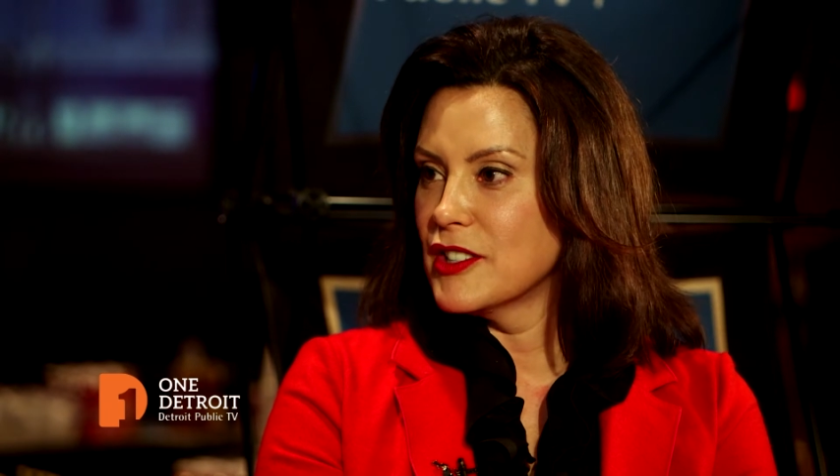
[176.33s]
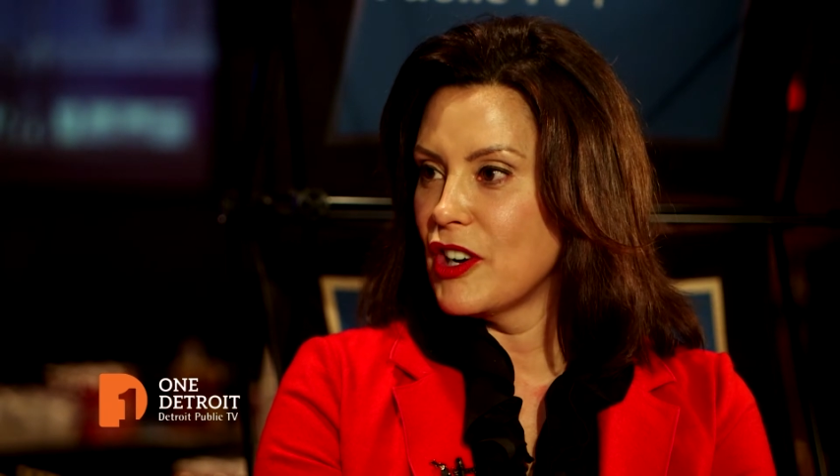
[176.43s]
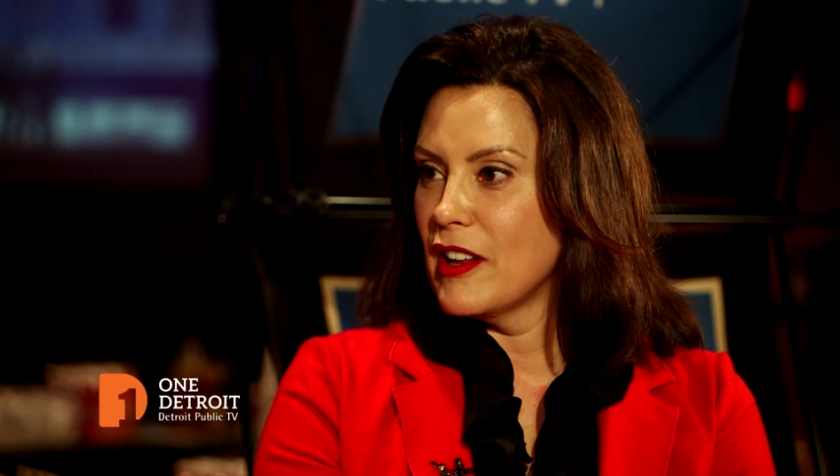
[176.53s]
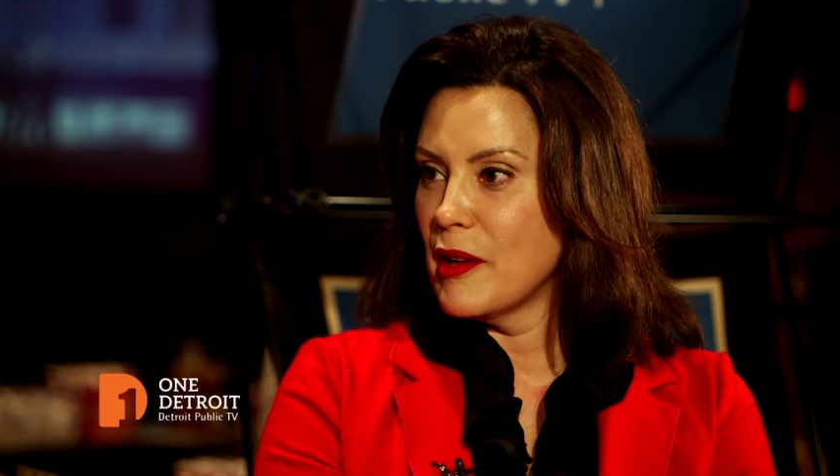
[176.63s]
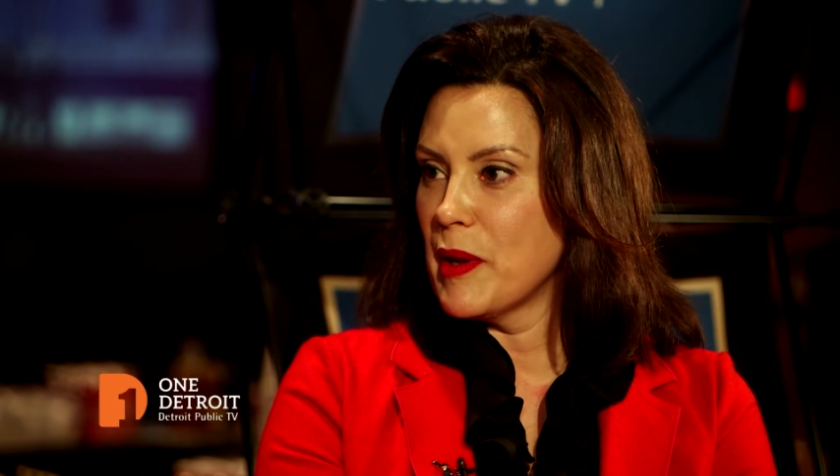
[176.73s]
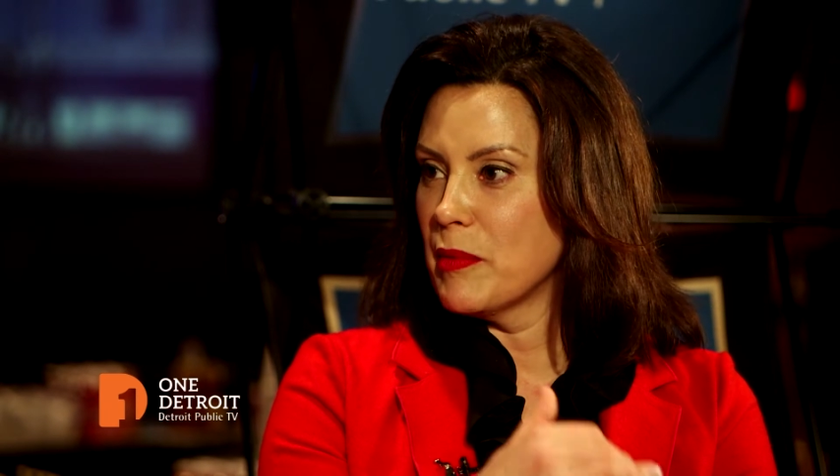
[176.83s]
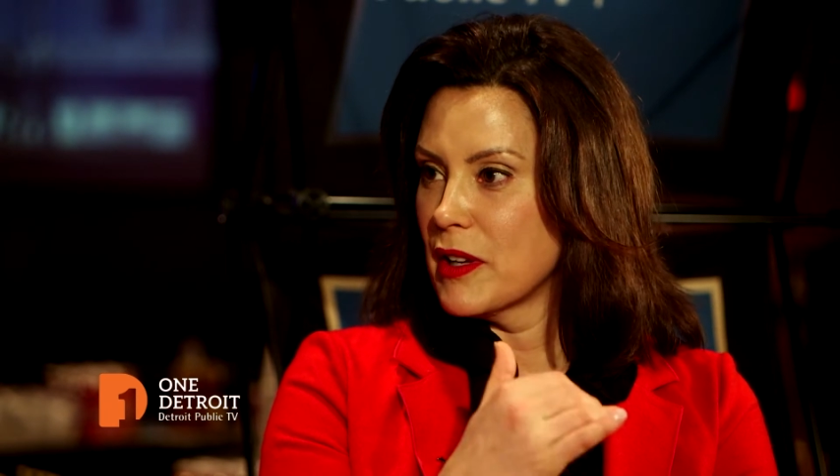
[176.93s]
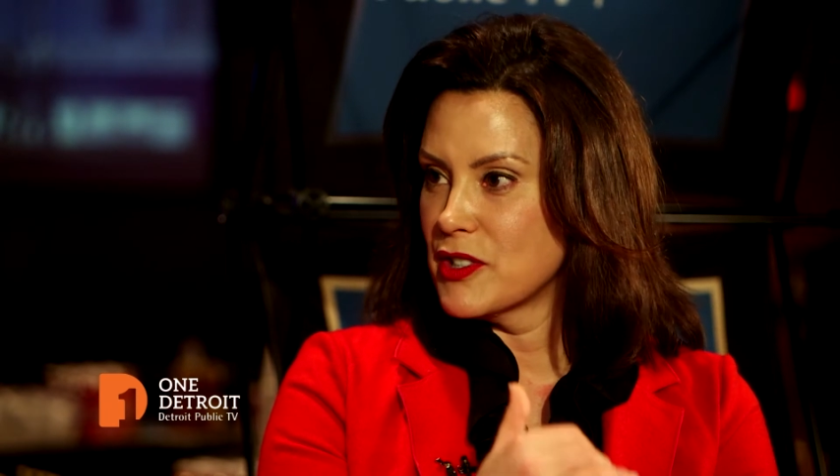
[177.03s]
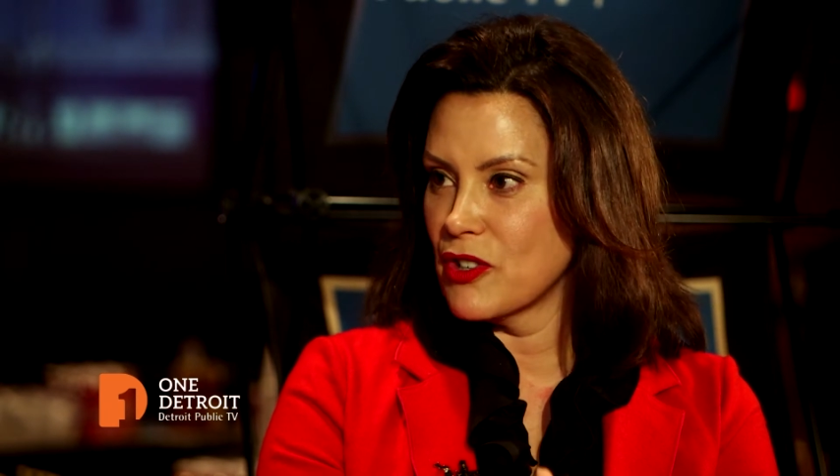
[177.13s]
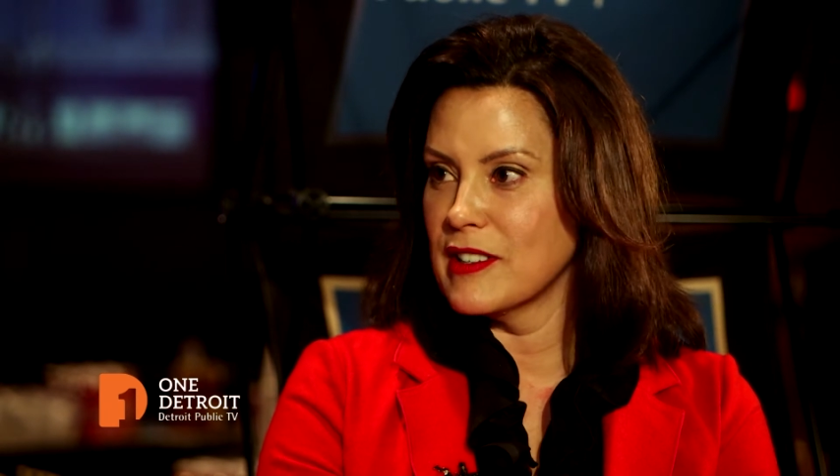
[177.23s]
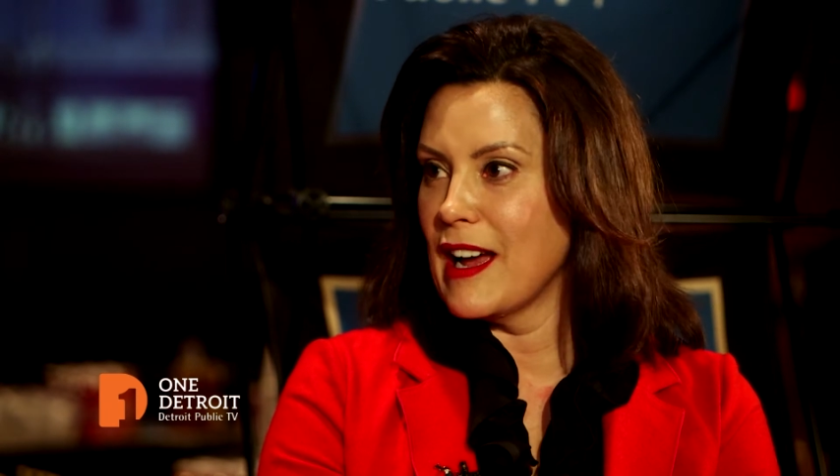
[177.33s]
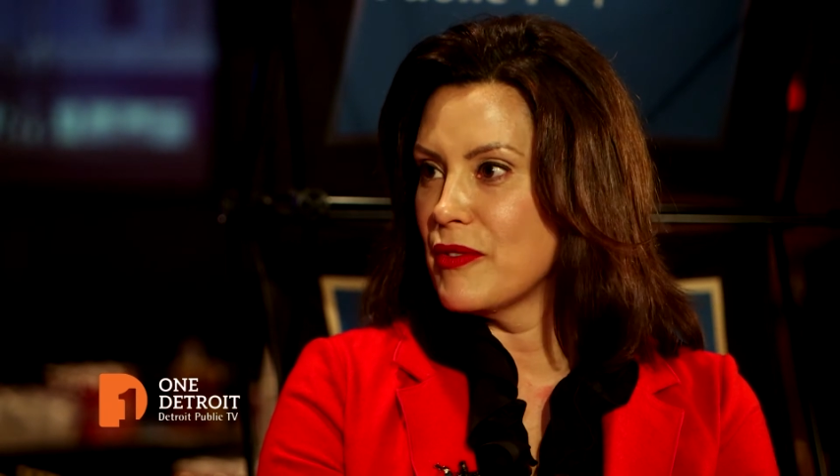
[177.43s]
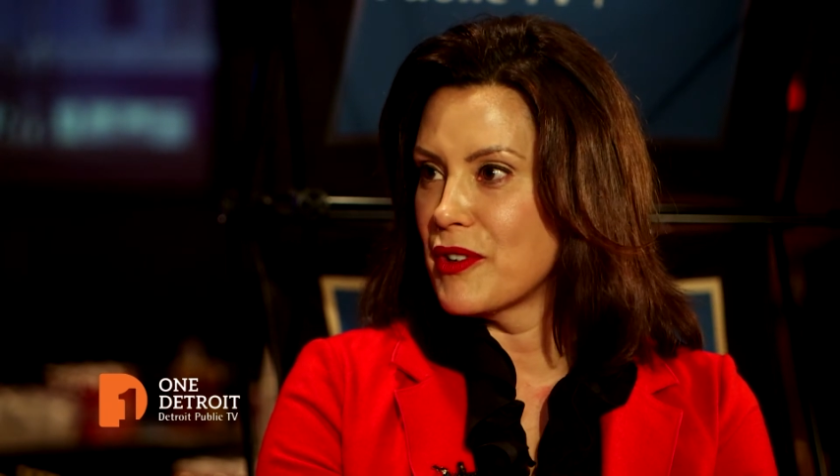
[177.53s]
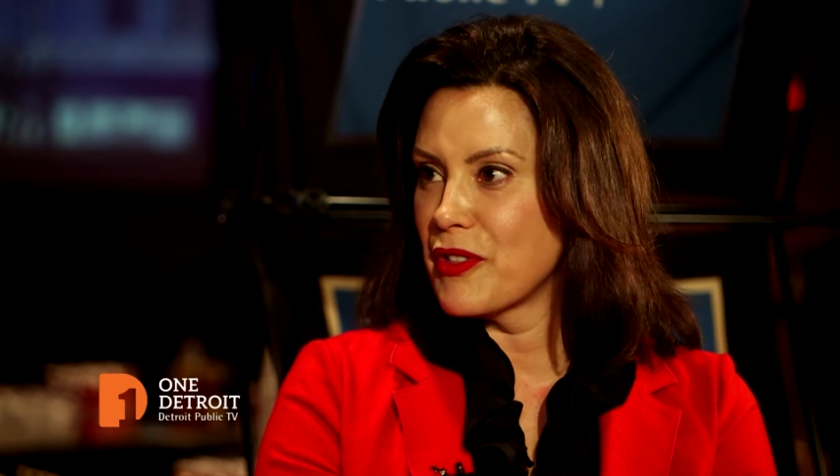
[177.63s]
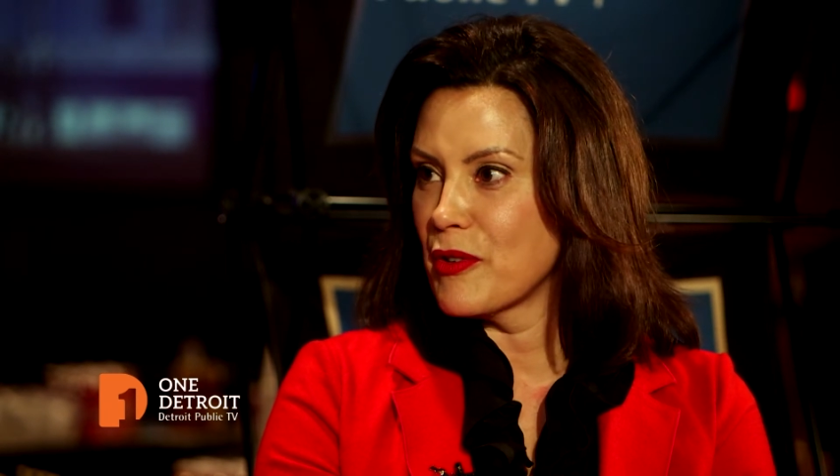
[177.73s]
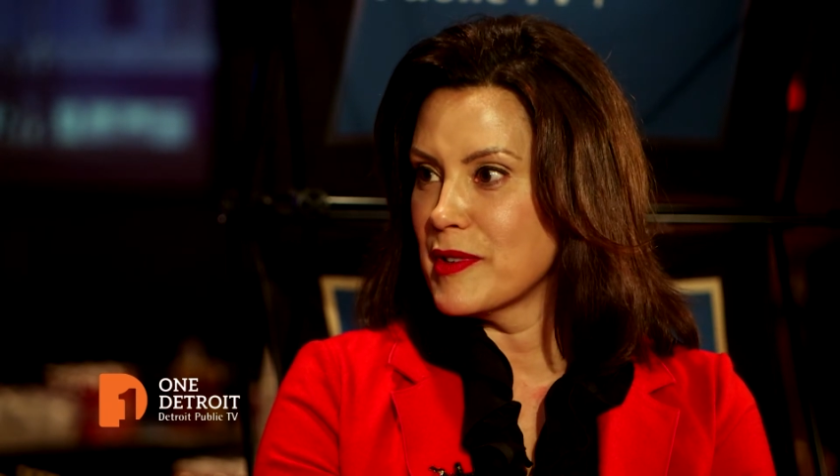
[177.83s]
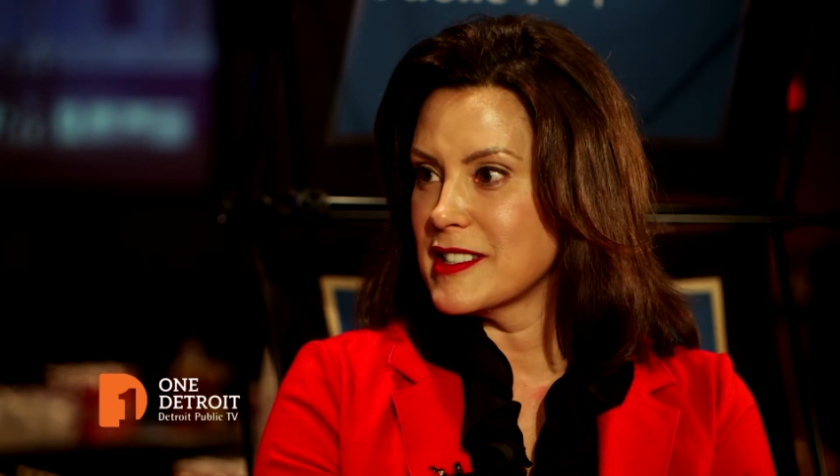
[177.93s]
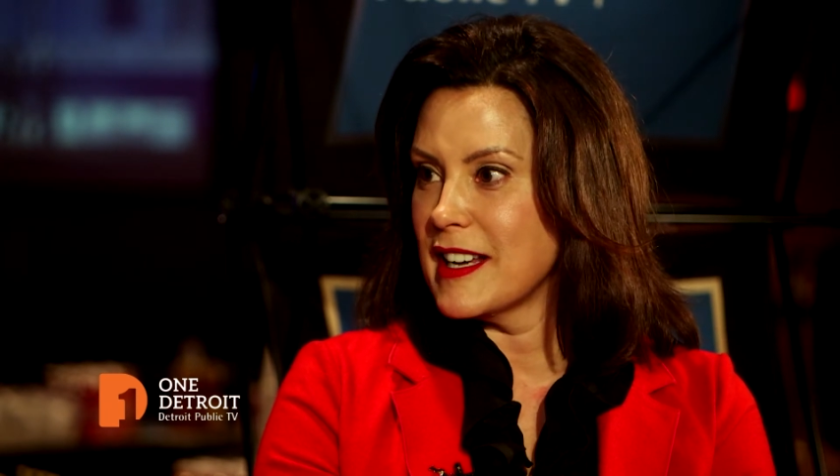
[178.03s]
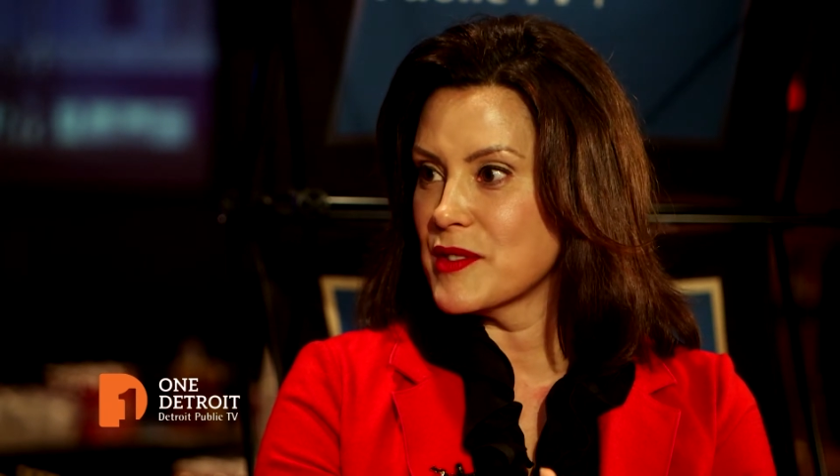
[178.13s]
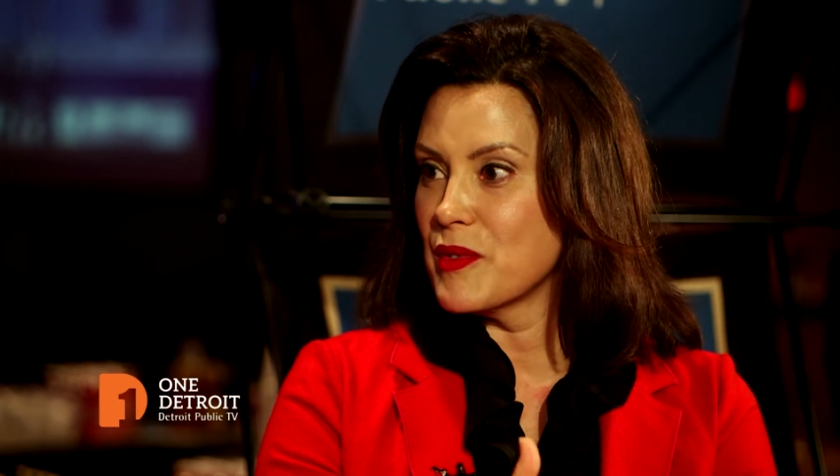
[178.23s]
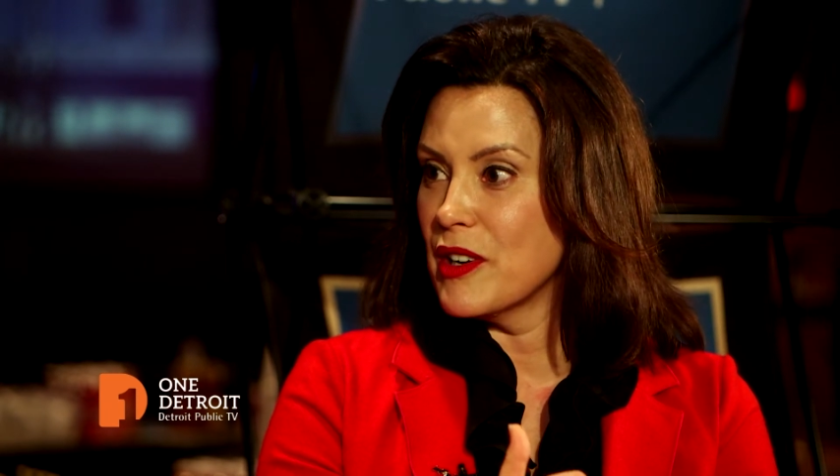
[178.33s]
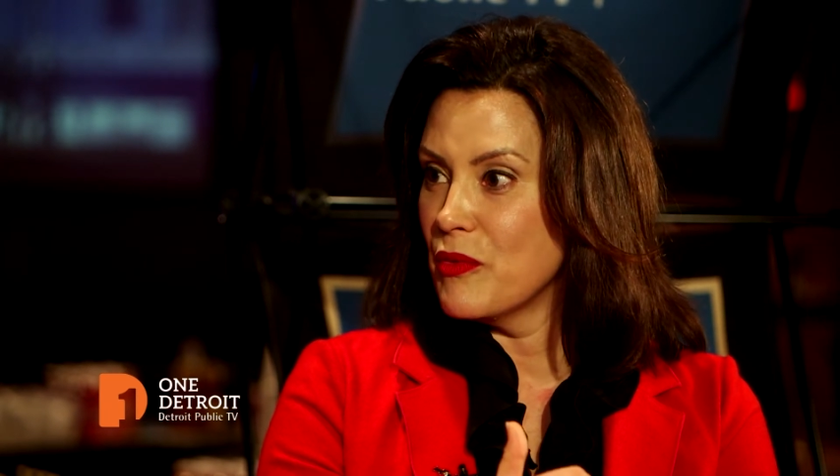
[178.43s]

to call on people to turn down their thermostats,